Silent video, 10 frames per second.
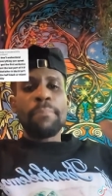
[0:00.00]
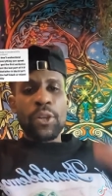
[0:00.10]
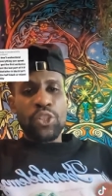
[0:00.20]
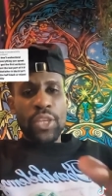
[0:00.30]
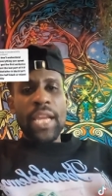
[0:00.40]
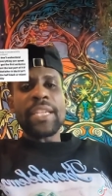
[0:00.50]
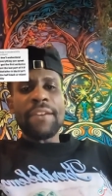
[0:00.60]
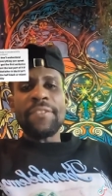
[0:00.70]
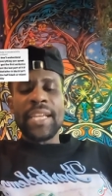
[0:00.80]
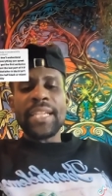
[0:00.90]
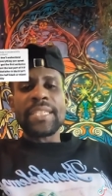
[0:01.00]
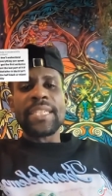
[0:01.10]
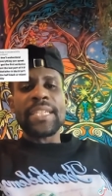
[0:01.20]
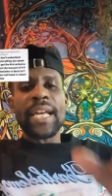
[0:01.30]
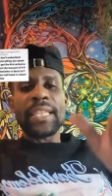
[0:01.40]
but you can definitely
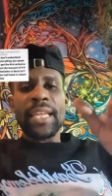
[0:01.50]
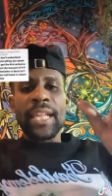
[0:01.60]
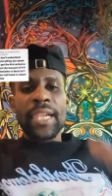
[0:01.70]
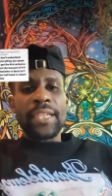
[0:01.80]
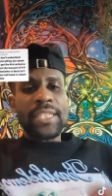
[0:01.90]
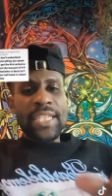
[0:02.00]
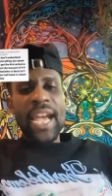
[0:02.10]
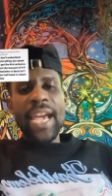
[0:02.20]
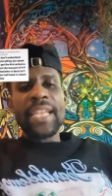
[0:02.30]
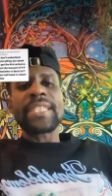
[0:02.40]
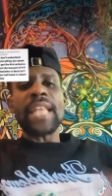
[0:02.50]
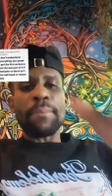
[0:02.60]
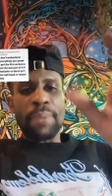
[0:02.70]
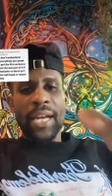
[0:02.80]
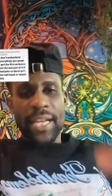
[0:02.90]
see that the child is
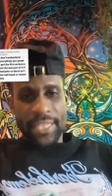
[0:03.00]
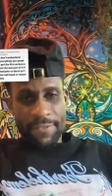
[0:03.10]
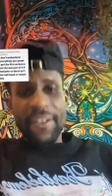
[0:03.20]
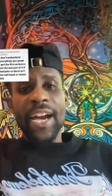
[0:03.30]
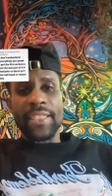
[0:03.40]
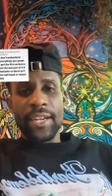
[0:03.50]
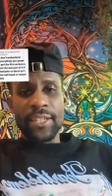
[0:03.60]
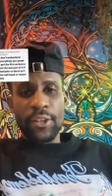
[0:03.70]
not black as the father.